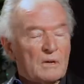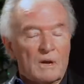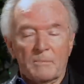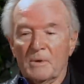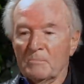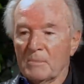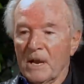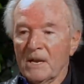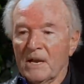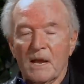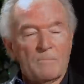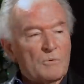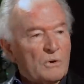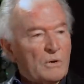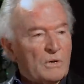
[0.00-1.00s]
I mean, my
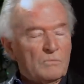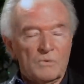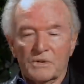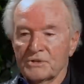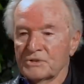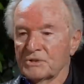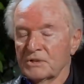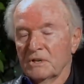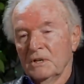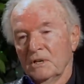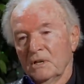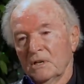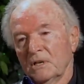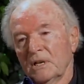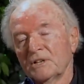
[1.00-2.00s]
neighborhood was,
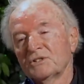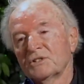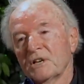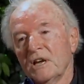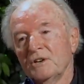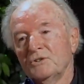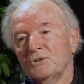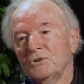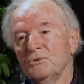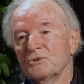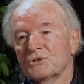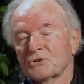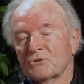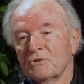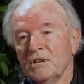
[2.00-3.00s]
let's say, two
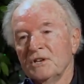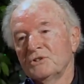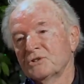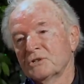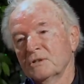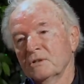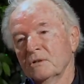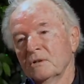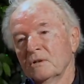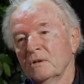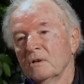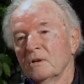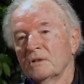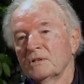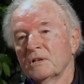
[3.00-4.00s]
streets
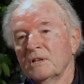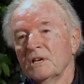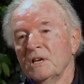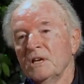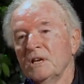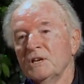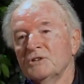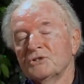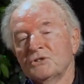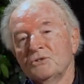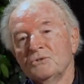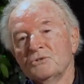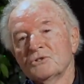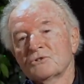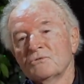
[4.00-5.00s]
to the east,
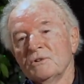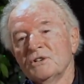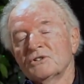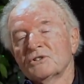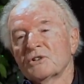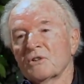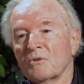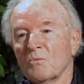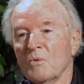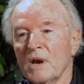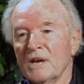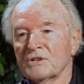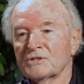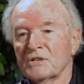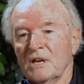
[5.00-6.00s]
two streets to the
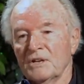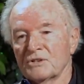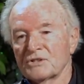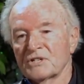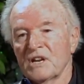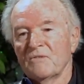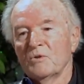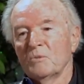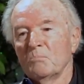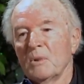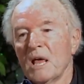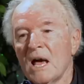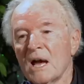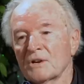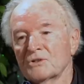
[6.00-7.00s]
west, and seven
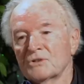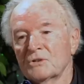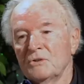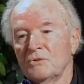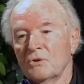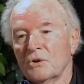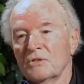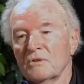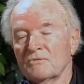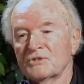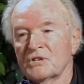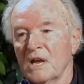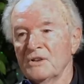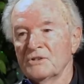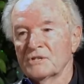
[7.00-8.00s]
blocks north of
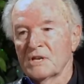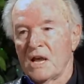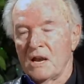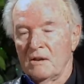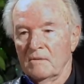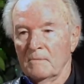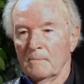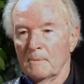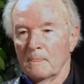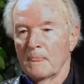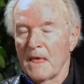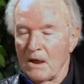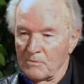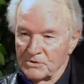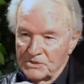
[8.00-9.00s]
Sunset.
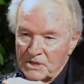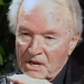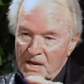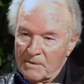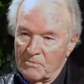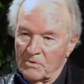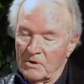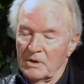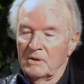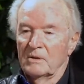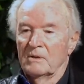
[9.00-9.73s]
That was the neighborhood.